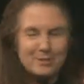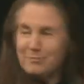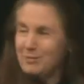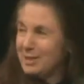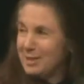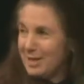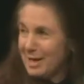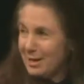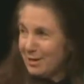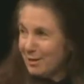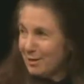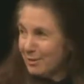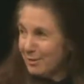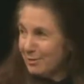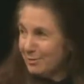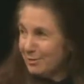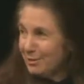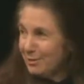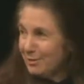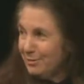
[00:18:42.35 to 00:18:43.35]
We thank our
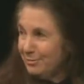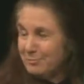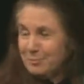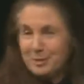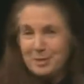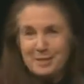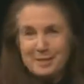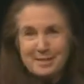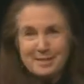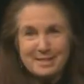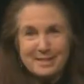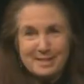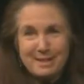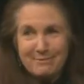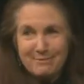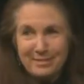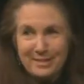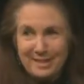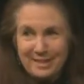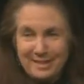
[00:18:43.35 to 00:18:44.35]
crew, Breeze,
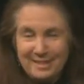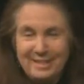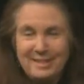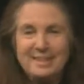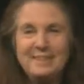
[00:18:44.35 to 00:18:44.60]
Stephanie,